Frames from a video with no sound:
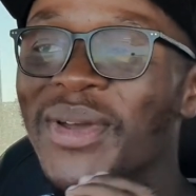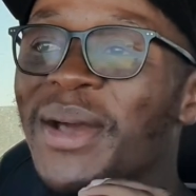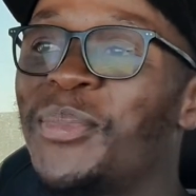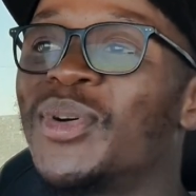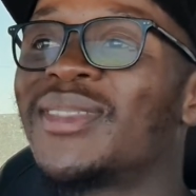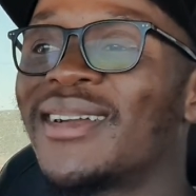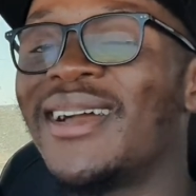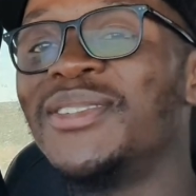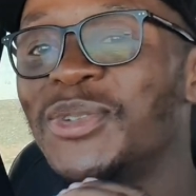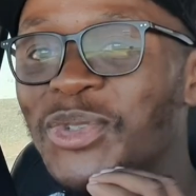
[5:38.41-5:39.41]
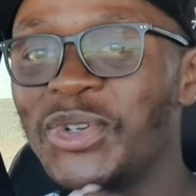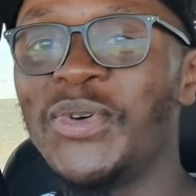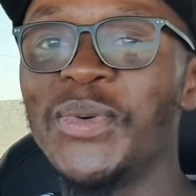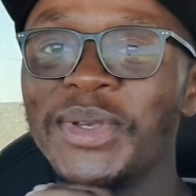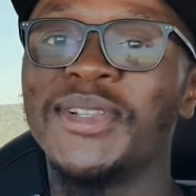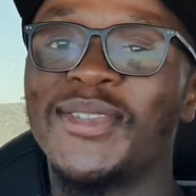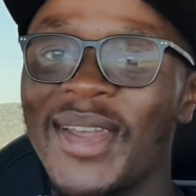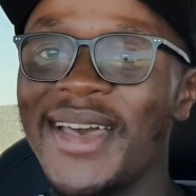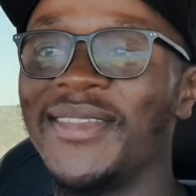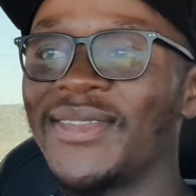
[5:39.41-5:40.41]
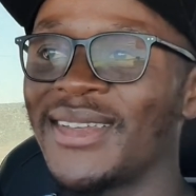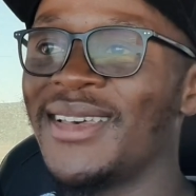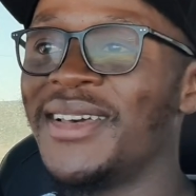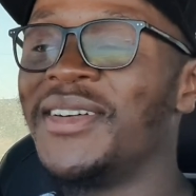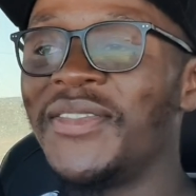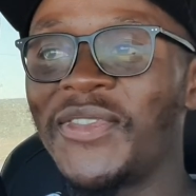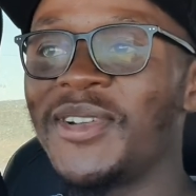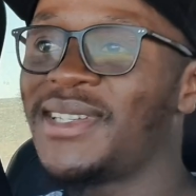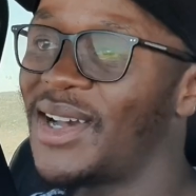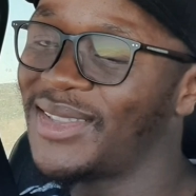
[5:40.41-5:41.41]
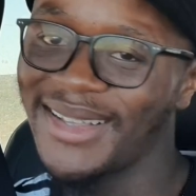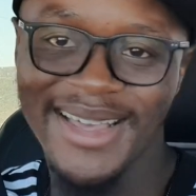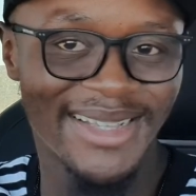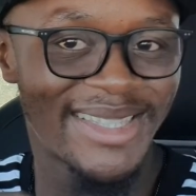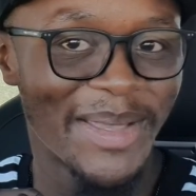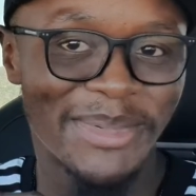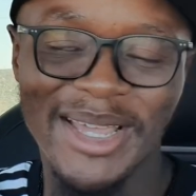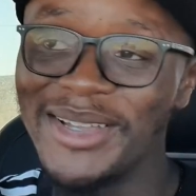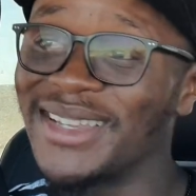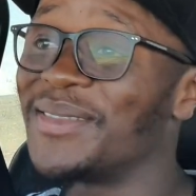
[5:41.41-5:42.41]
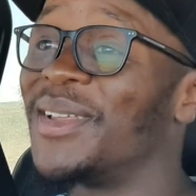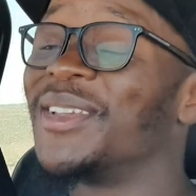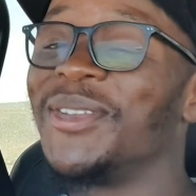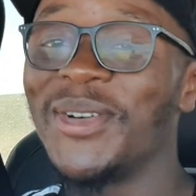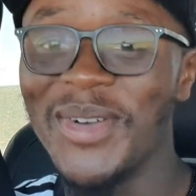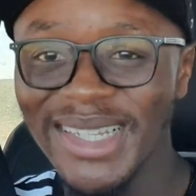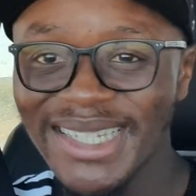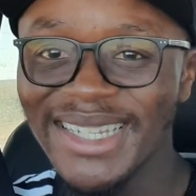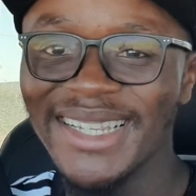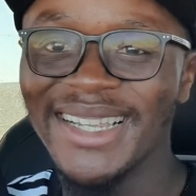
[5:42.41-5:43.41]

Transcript: When I put the car into two-wheel drive, foot down, the car stepped out, and I'm like, you know what,